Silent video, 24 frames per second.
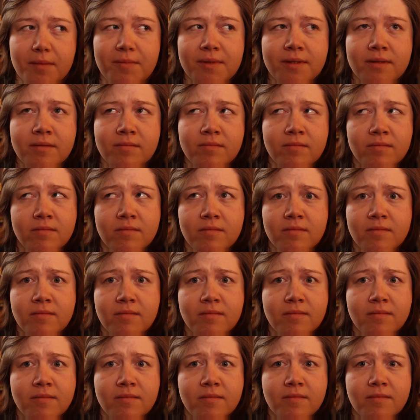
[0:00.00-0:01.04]
up.
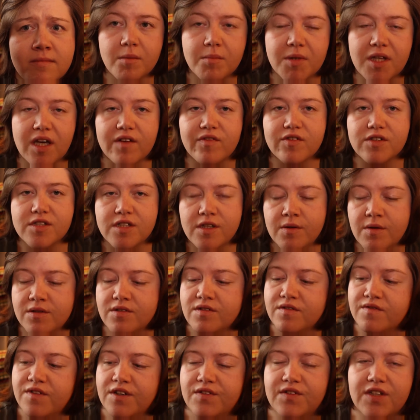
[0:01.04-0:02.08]
But yeah, for a
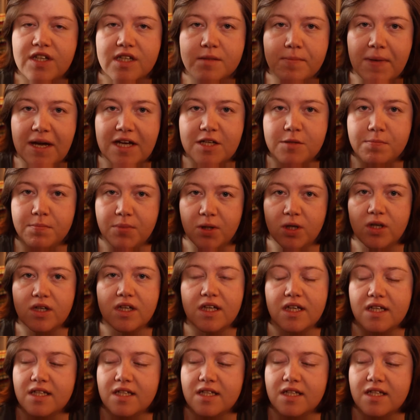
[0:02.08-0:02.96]
250-ish page book,